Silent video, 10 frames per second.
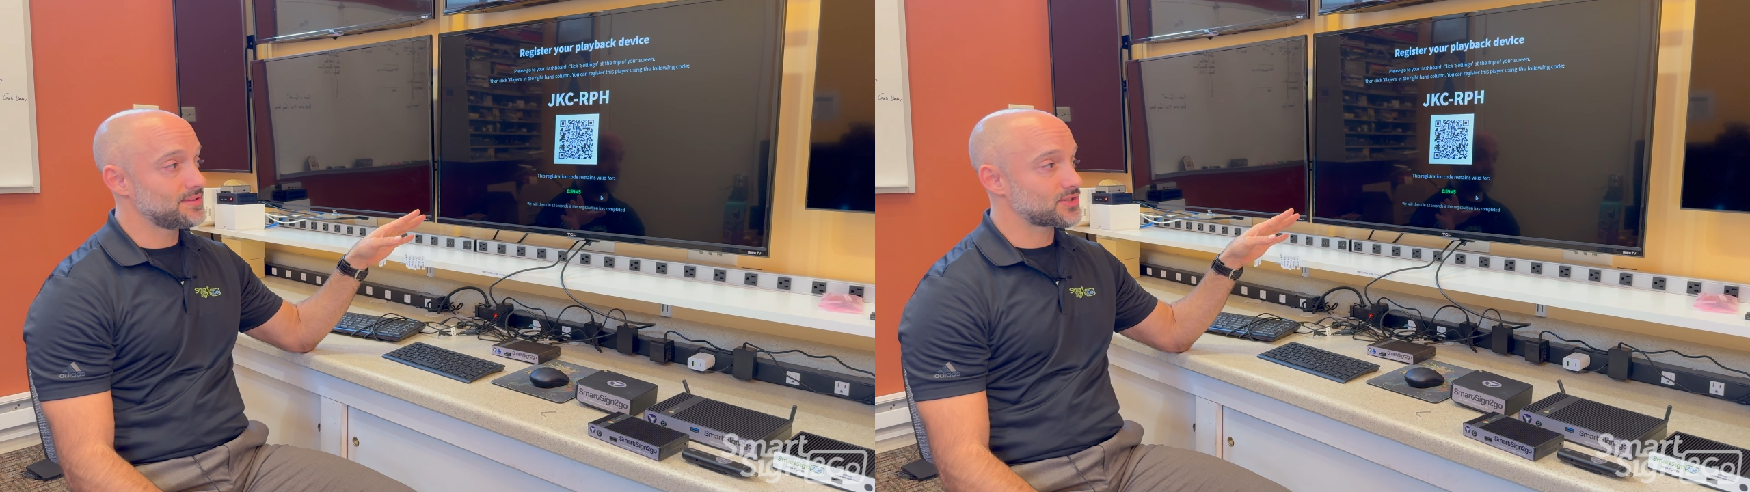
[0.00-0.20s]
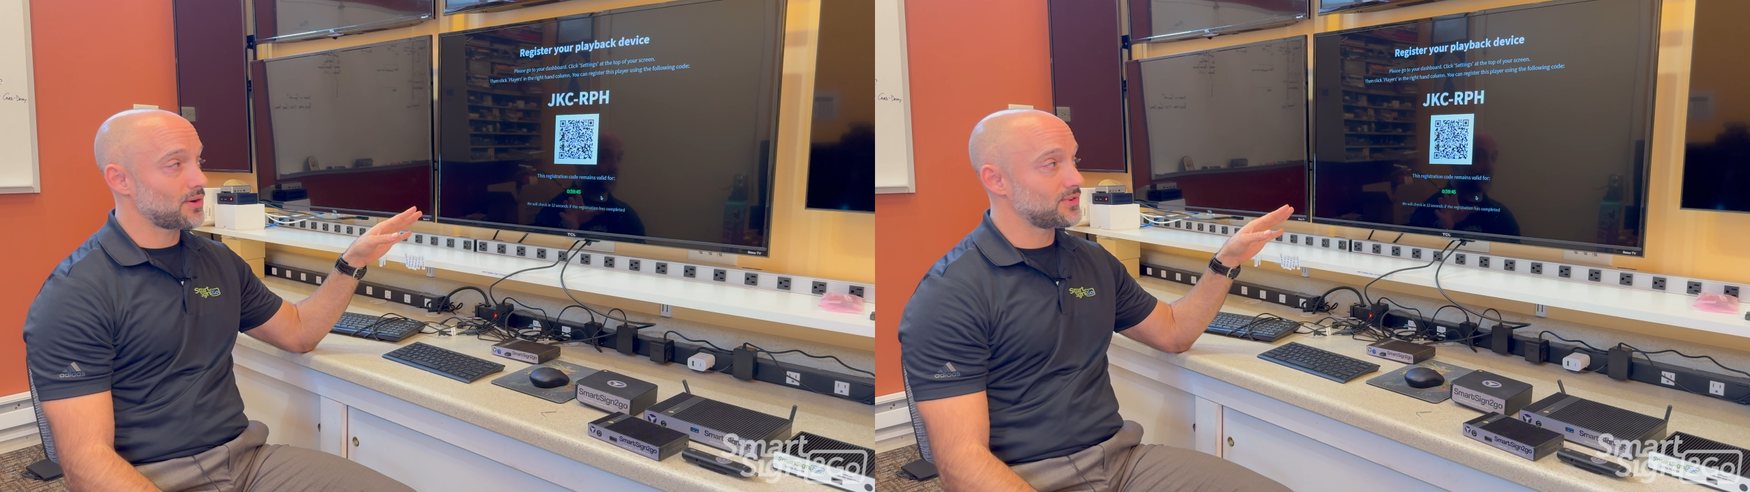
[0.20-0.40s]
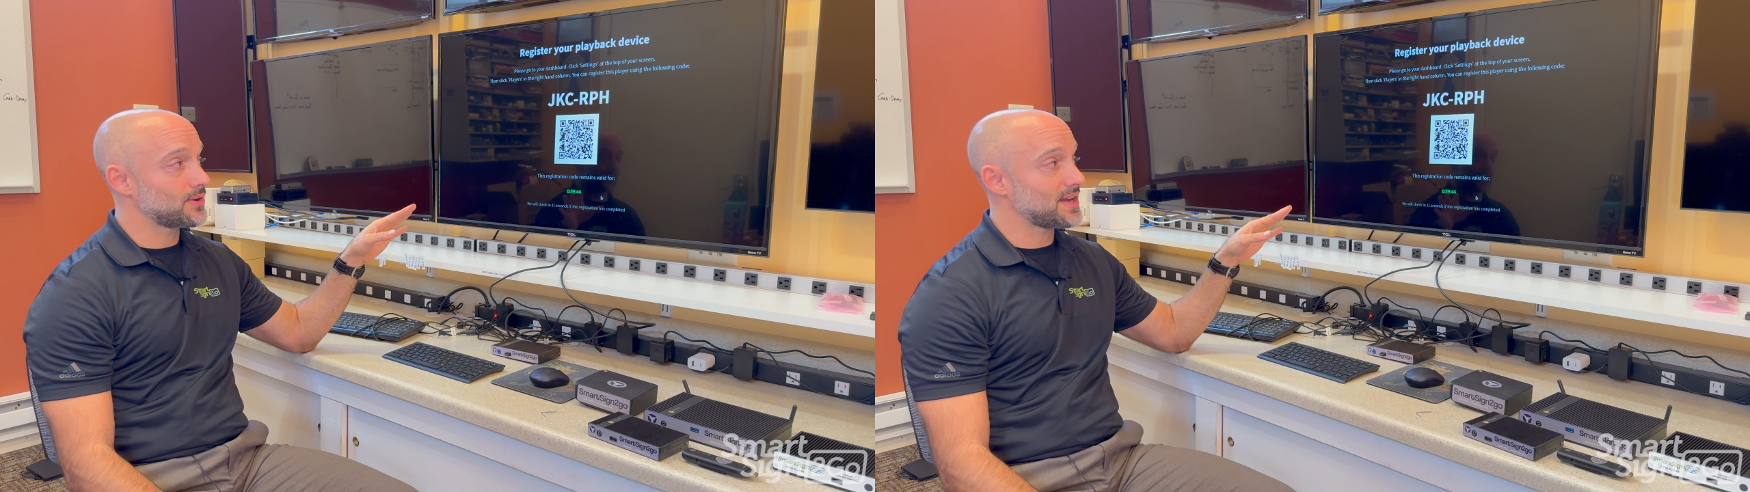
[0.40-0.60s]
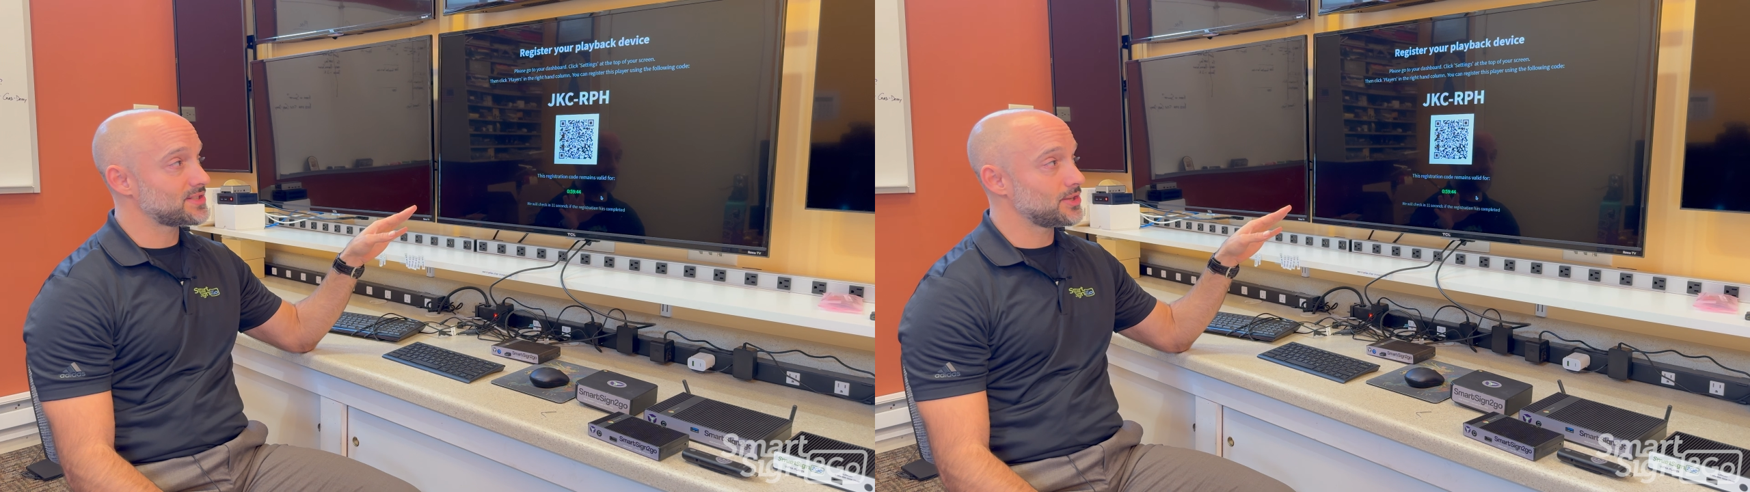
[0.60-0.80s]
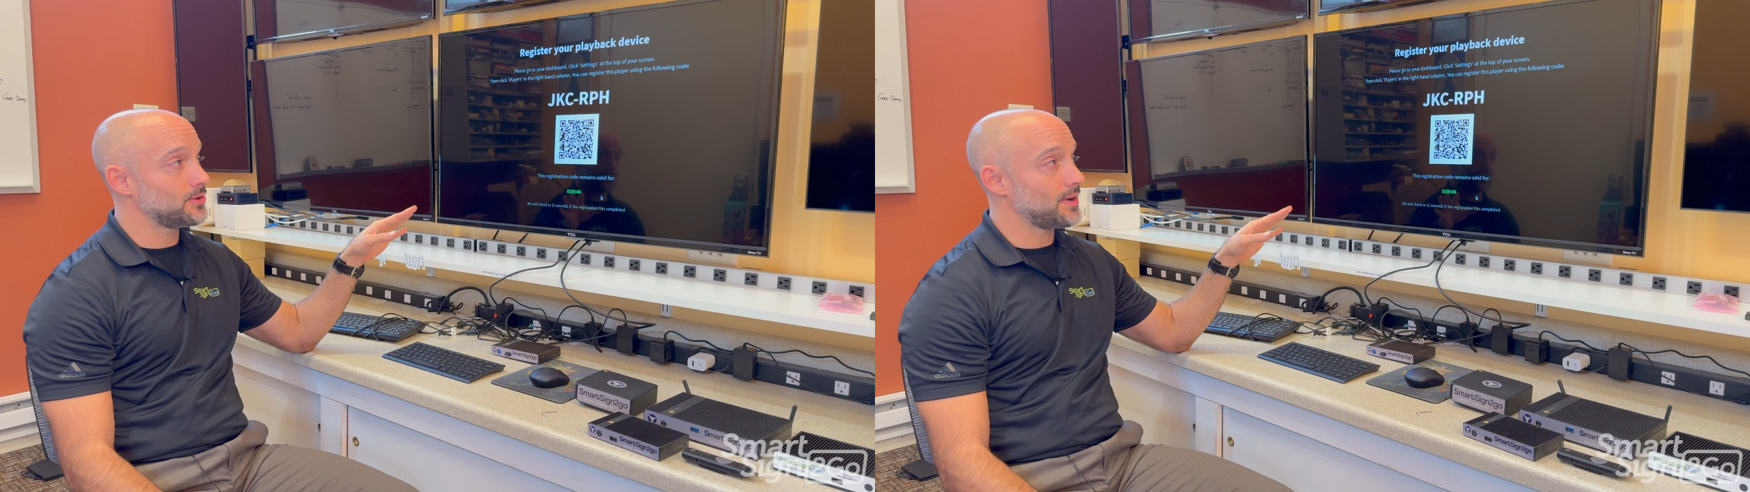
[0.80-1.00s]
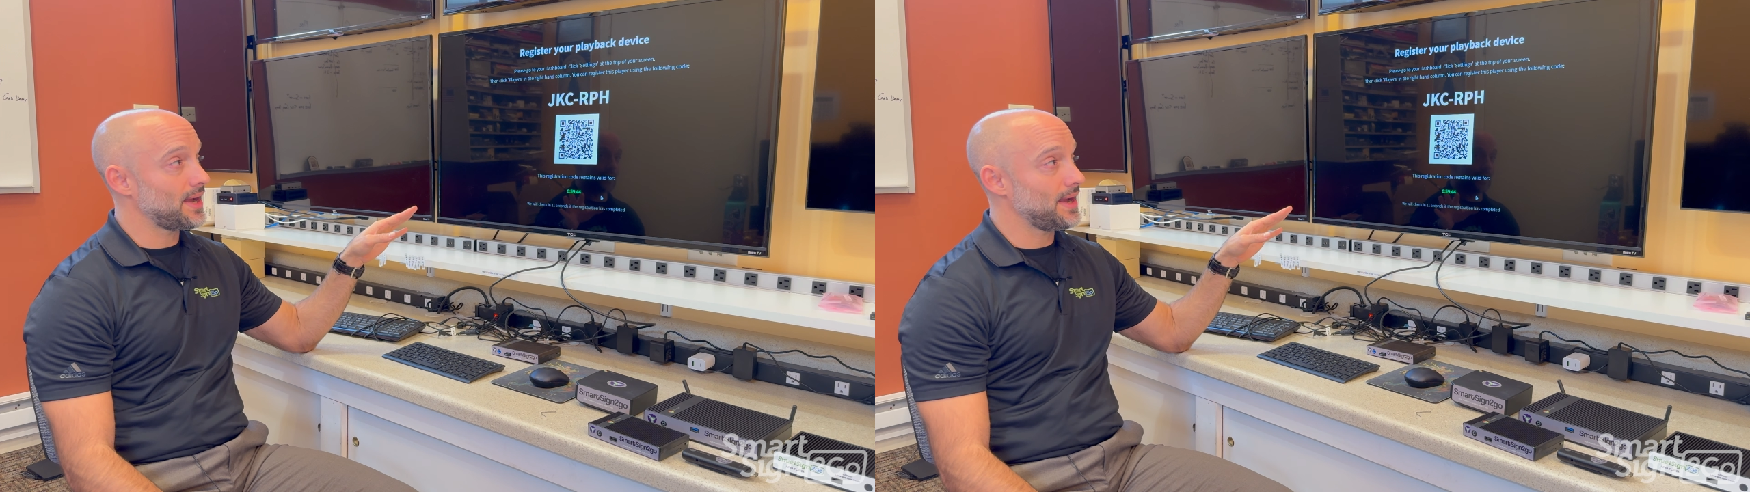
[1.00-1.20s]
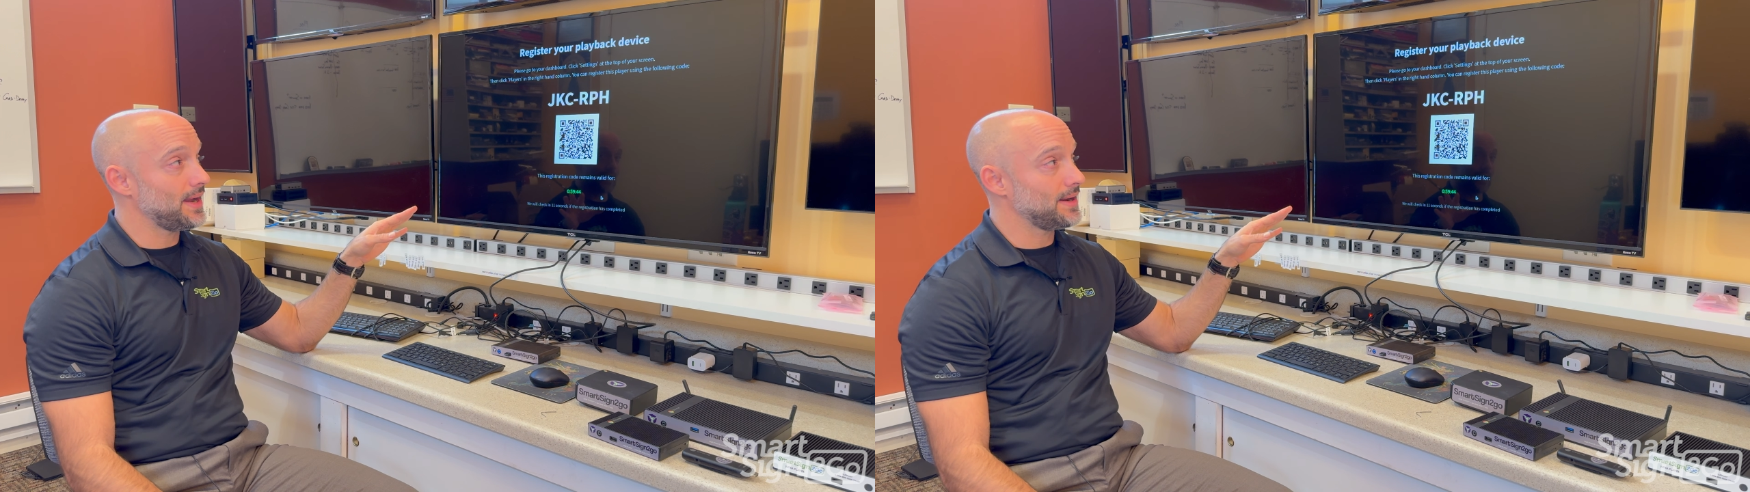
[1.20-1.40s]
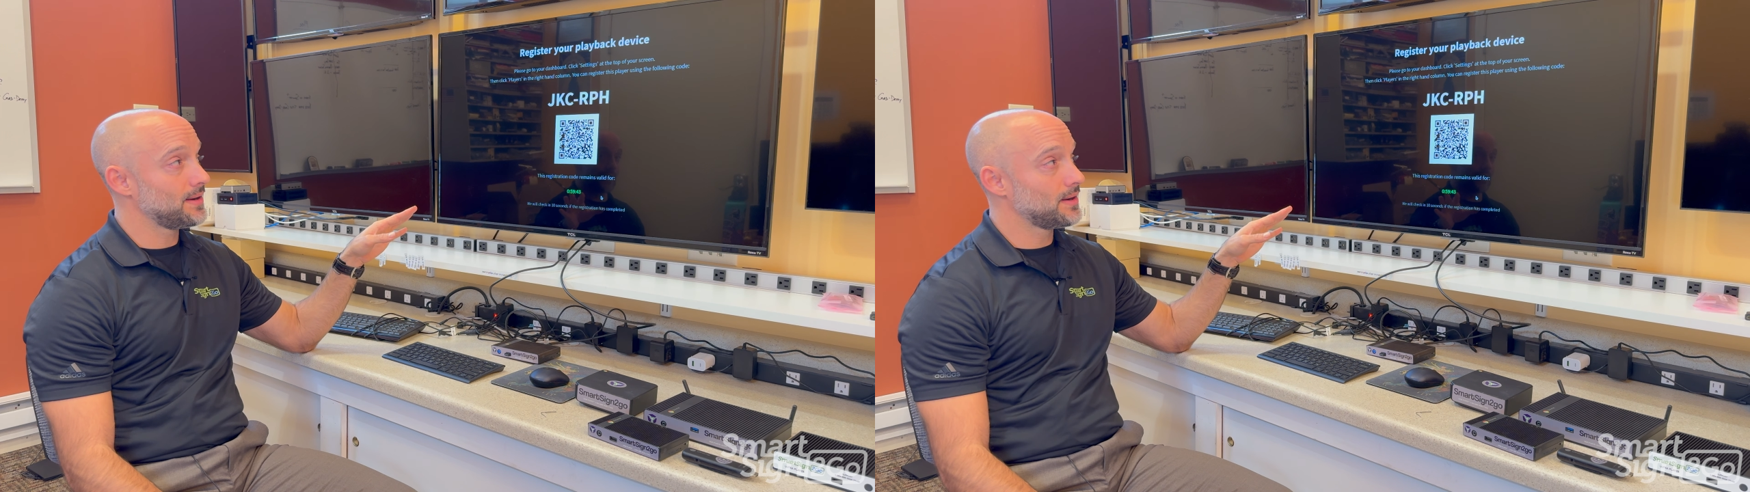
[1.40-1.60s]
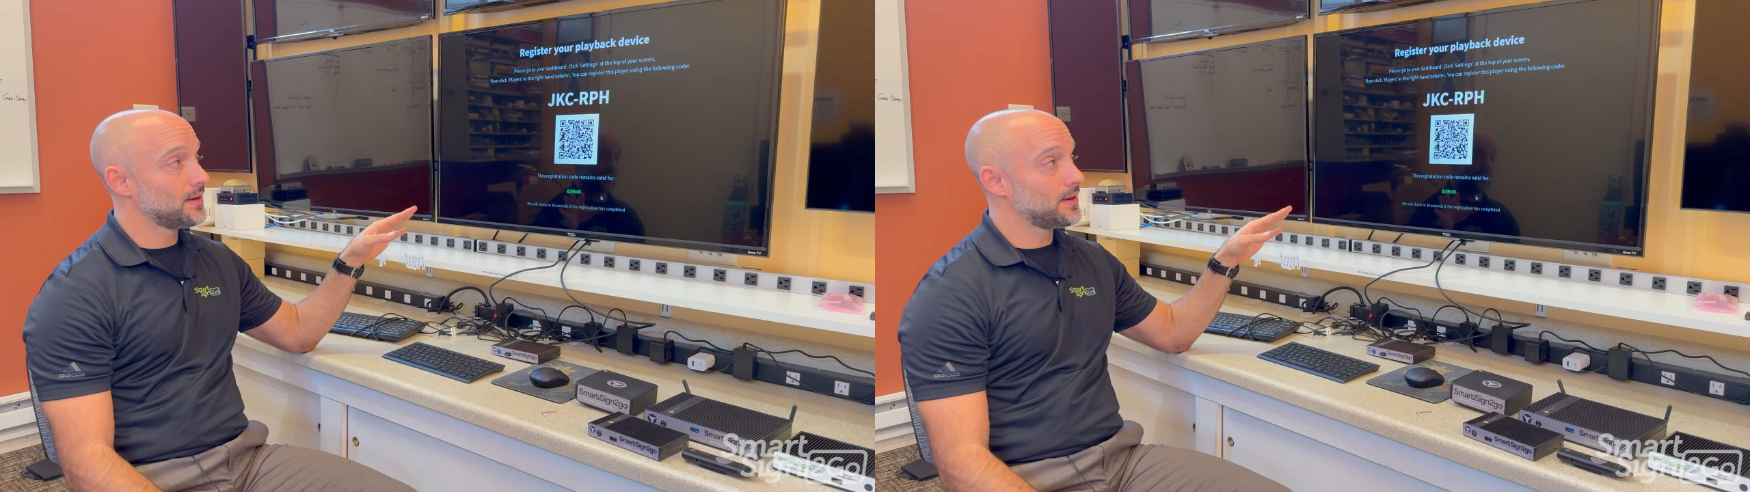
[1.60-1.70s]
And so if you get to a